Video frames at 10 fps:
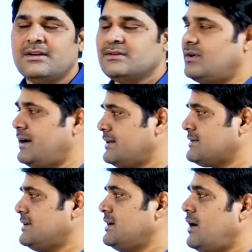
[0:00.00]
So let us
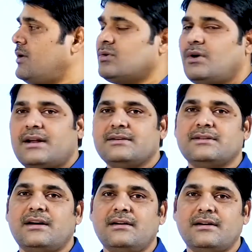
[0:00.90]
see how to arrange
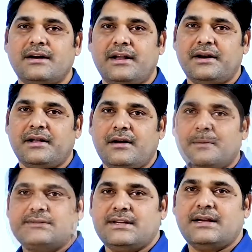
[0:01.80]
the data.
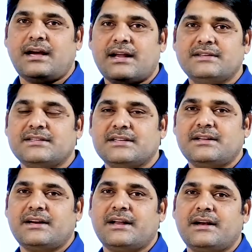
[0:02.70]
See, arranging
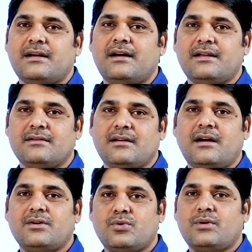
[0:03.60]
the data is
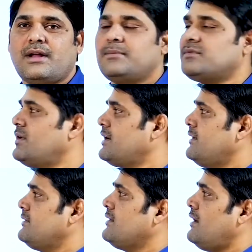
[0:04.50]
two types. One
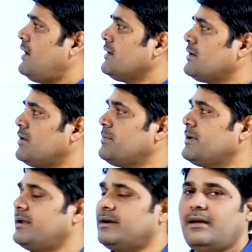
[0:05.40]
is
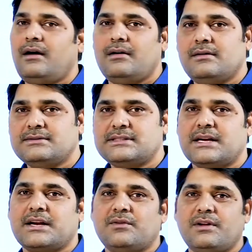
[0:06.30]
ungrouped data,
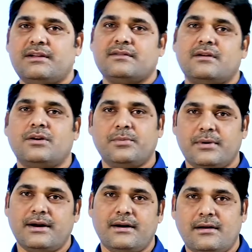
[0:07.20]
second one is
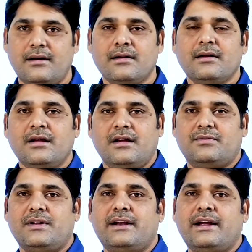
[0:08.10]
grouped data. If
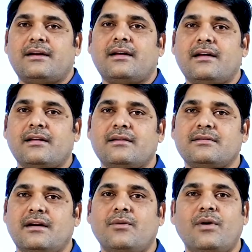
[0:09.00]
the data is
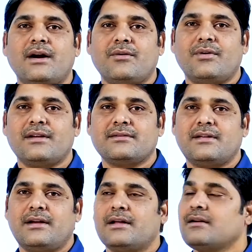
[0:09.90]
whatever is
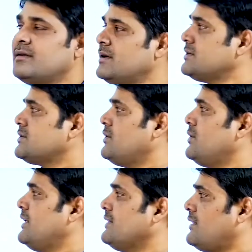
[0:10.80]
there, so
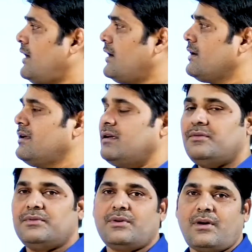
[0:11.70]
in that
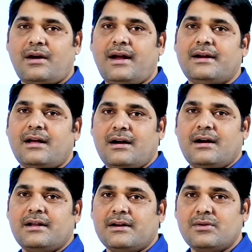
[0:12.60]
if you write
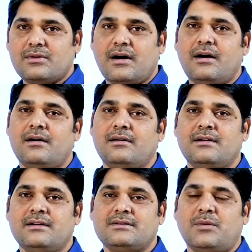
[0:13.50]
according to the,
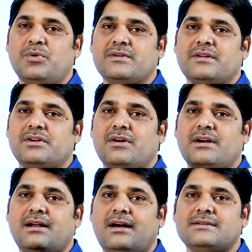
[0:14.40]
suppose in your
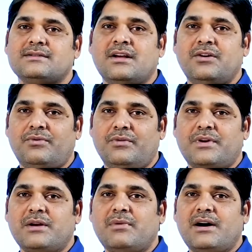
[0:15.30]
class
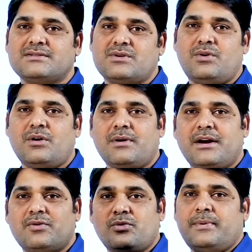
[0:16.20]
15 marks scored by
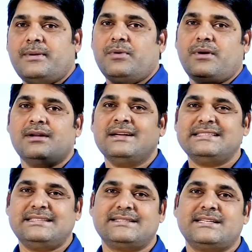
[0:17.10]
2 people,
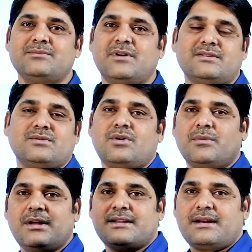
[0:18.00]
16 marks scored
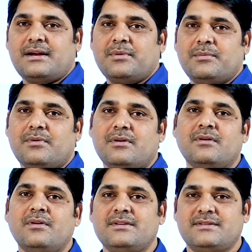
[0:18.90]
by 3 people,
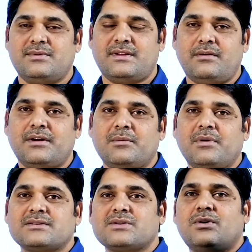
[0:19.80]
So 17
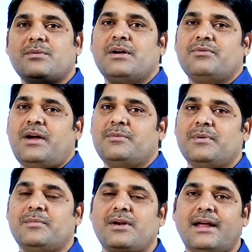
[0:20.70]
marks scored by 5
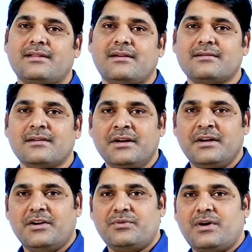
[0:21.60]
people. Like this,
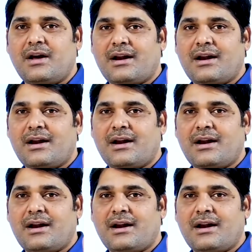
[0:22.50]
if you are